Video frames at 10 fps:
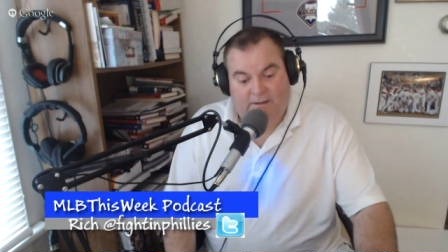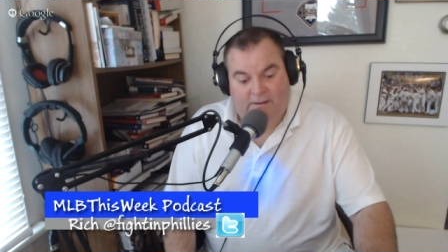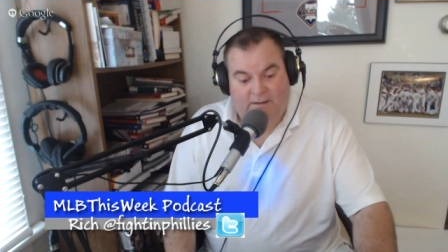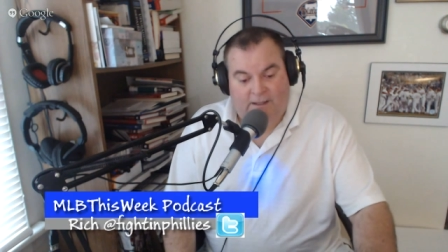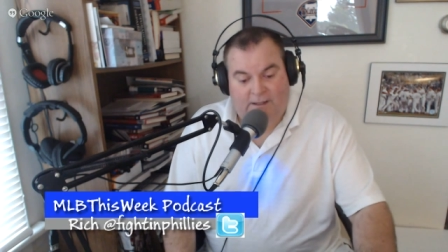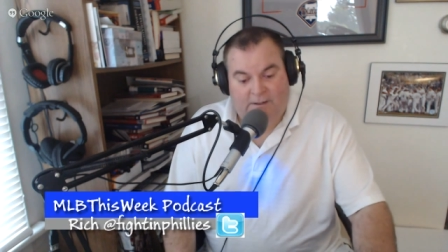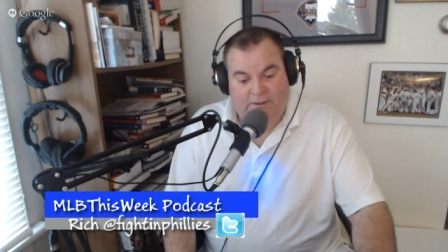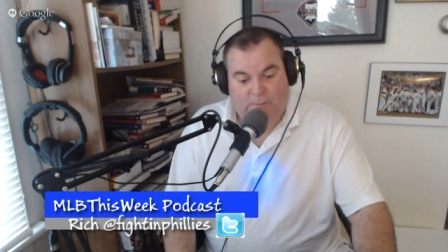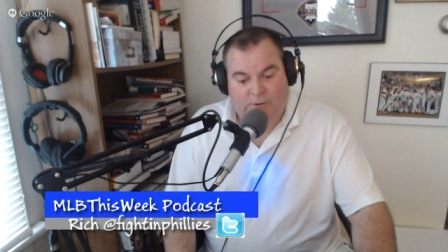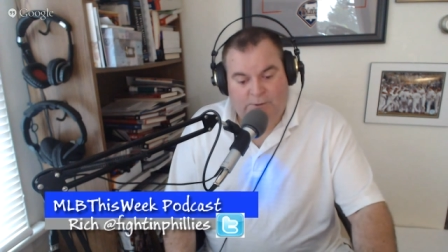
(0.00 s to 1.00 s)
a lot of the
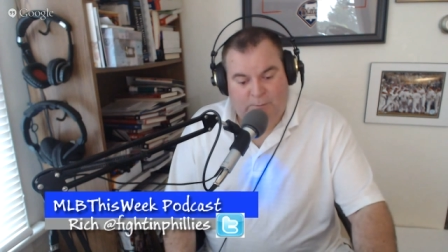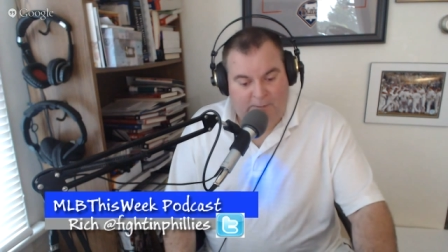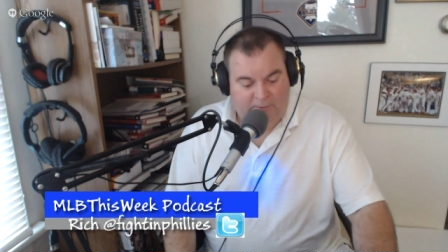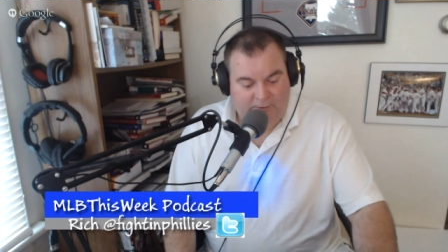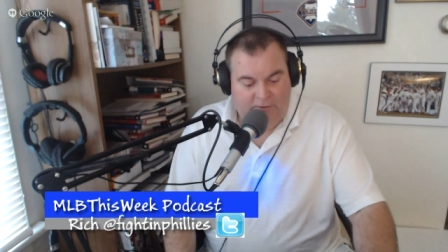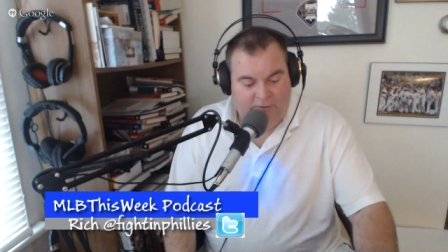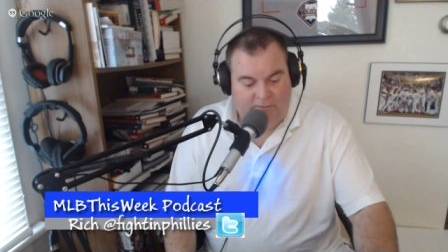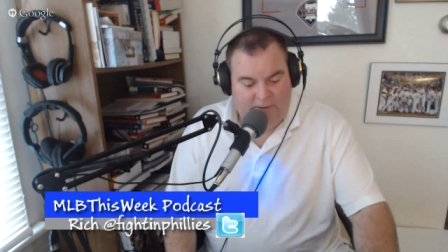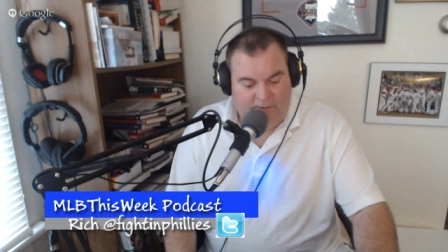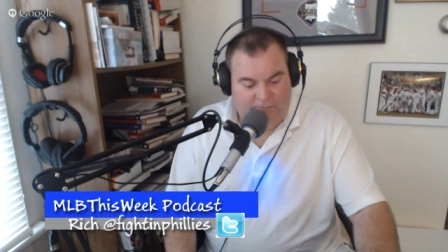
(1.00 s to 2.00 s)
sports papers here
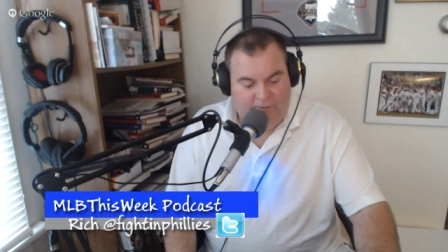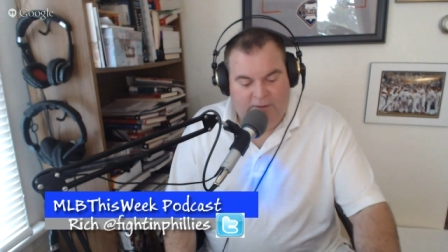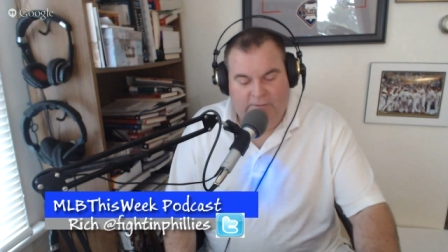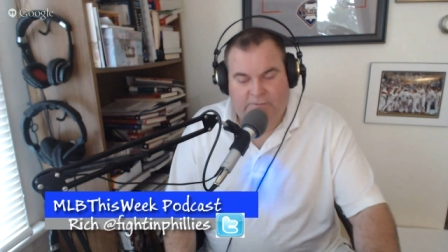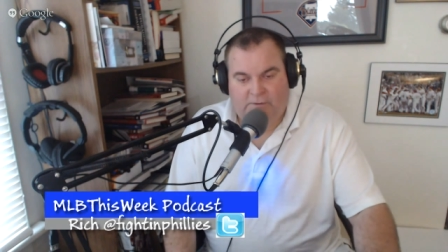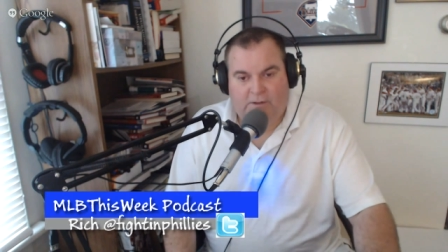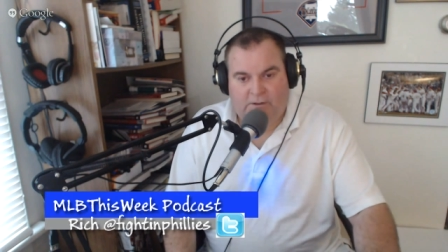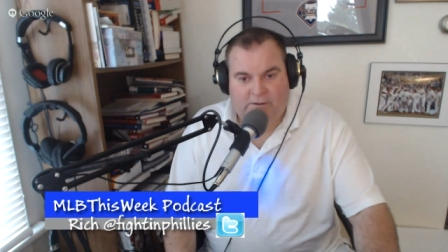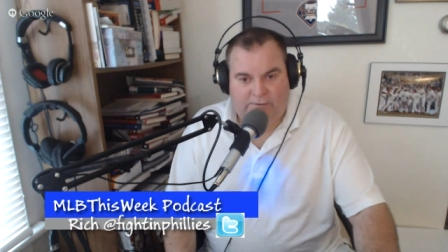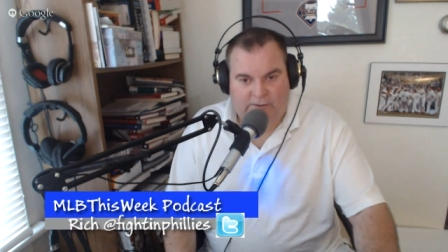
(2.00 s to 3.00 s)
around the Philadelphia
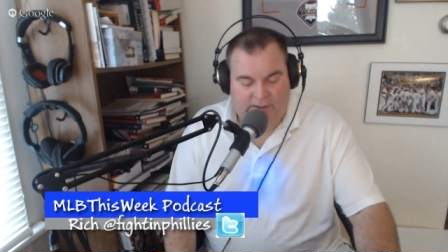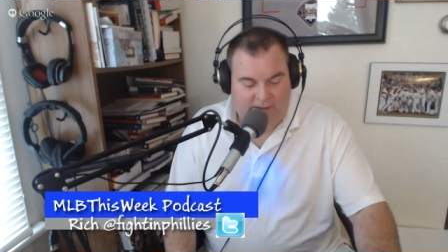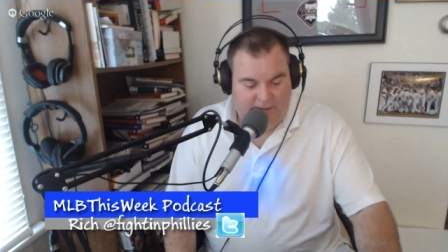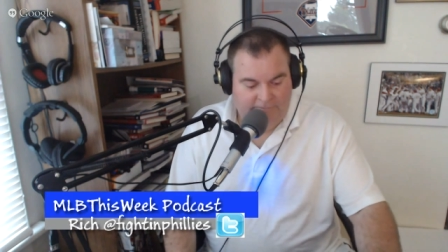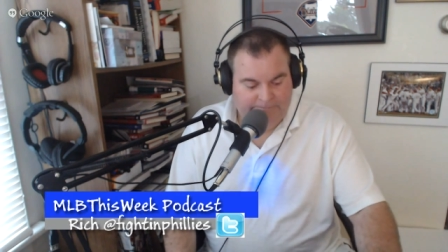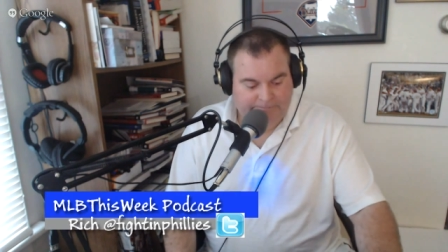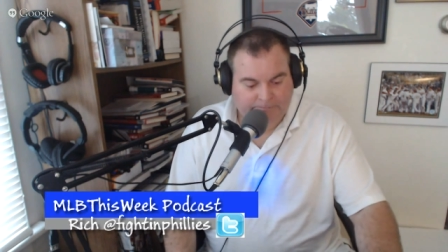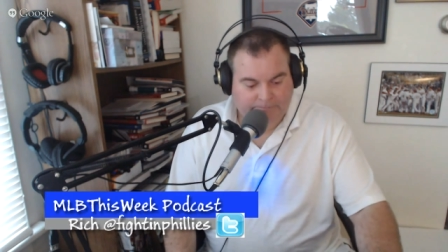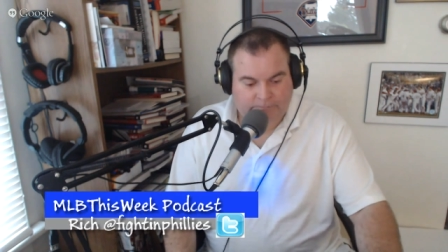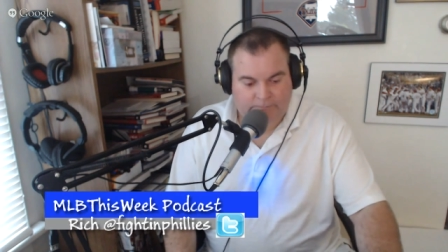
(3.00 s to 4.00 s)
area thinking
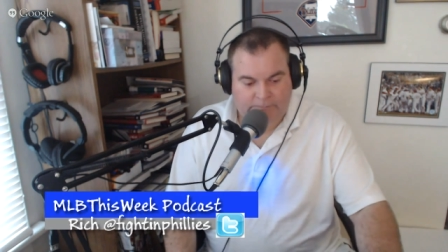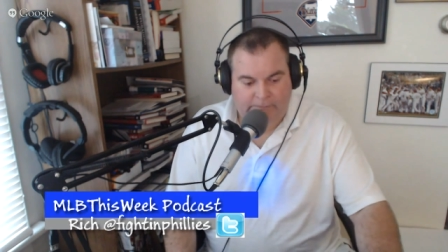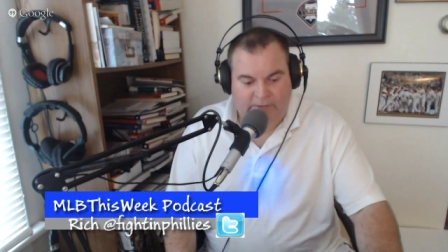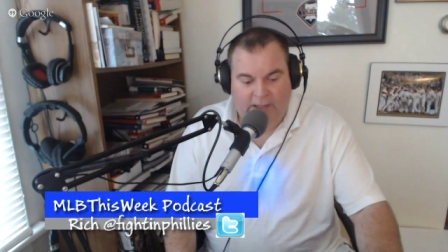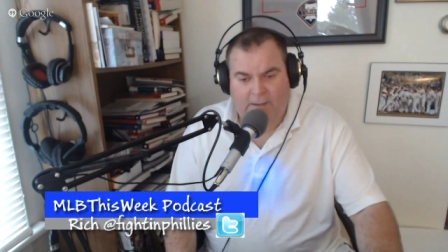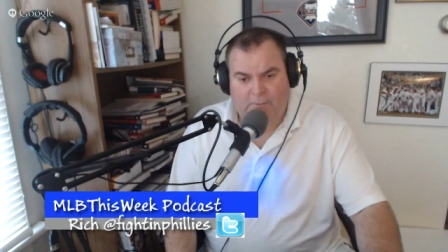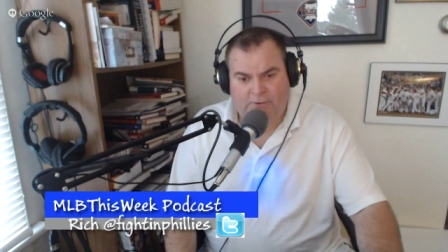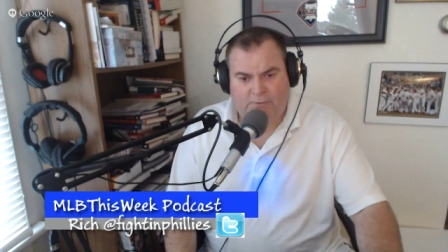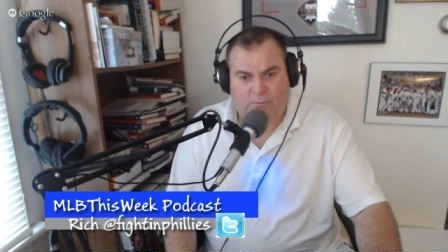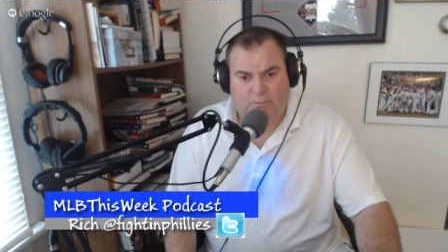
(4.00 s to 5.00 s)

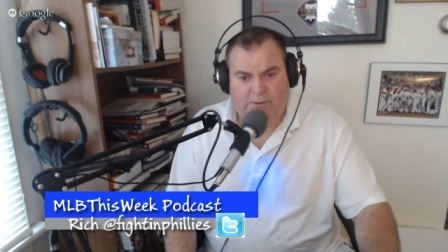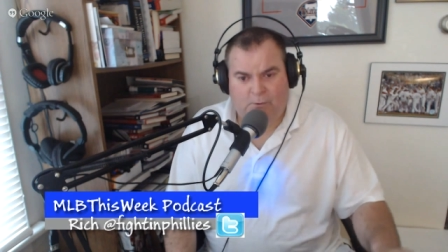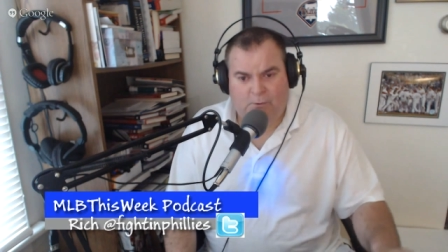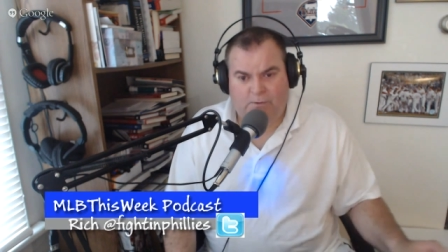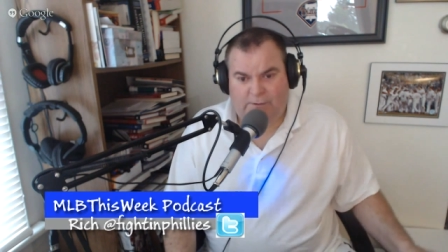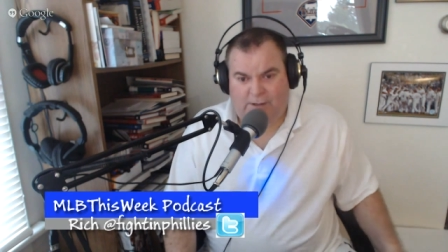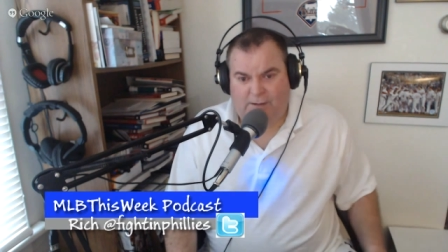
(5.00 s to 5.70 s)
Hamels will be moved.